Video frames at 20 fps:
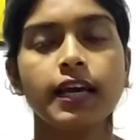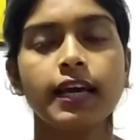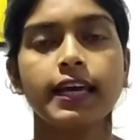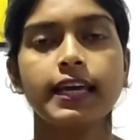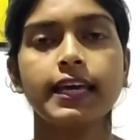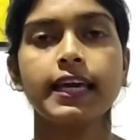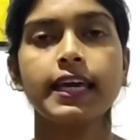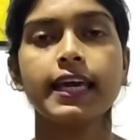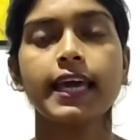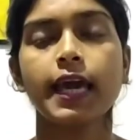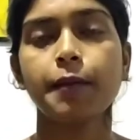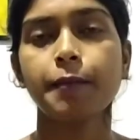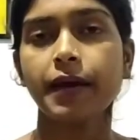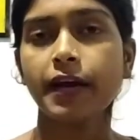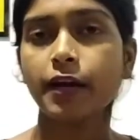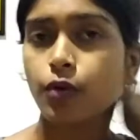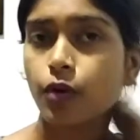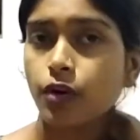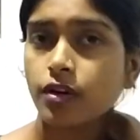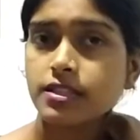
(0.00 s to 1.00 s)
he came
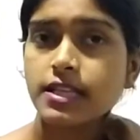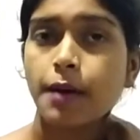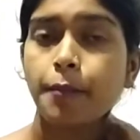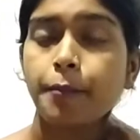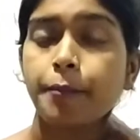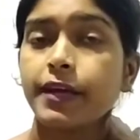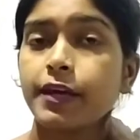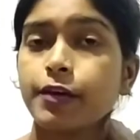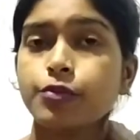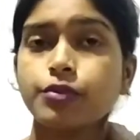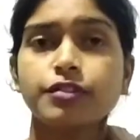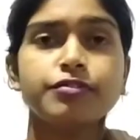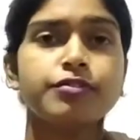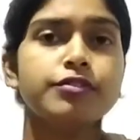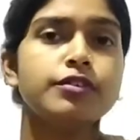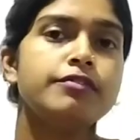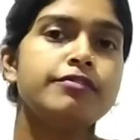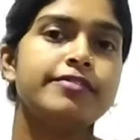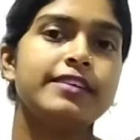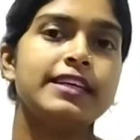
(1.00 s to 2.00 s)
across a
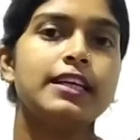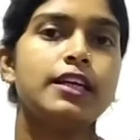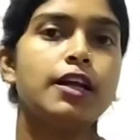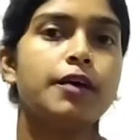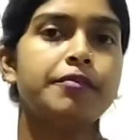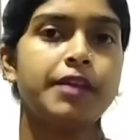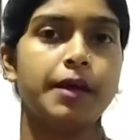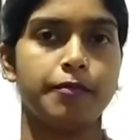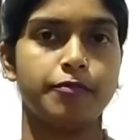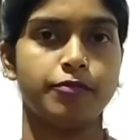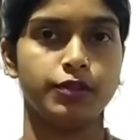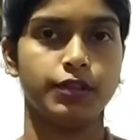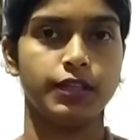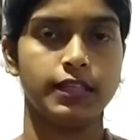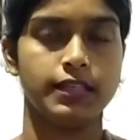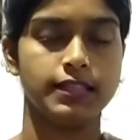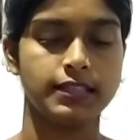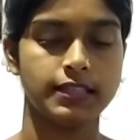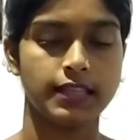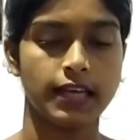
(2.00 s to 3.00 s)
beautiful field of
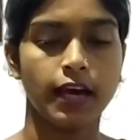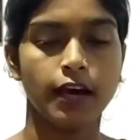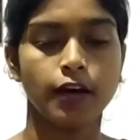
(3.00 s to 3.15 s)
daffodils.